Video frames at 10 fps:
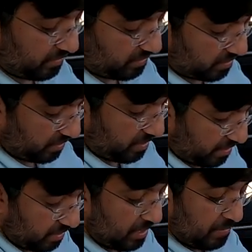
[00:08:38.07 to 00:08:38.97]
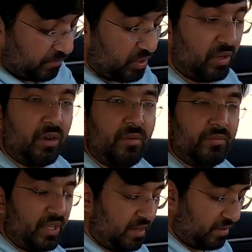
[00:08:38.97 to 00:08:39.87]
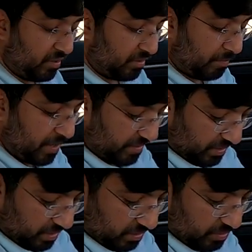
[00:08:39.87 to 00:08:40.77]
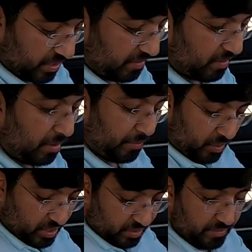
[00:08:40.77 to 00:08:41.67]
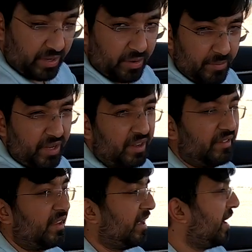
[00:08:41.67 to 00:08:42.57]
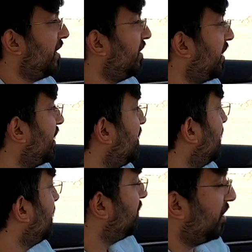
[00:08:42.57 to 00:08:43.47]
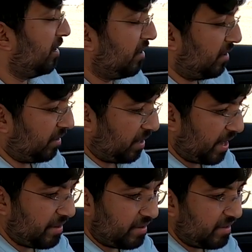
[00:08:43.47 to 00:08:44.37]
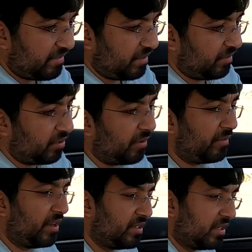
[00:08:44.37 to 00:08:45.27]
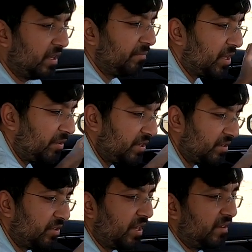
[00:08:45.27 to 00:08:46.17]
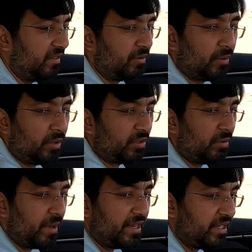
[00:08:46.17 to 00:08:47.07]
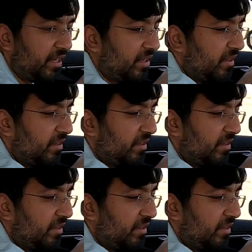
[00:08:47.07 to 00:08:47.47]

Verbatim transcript: exist like that. So there is also plastic around these cup holders where you're going to be resting hand. Again, the hand rest is soft touch. Out here you get this quattro badging in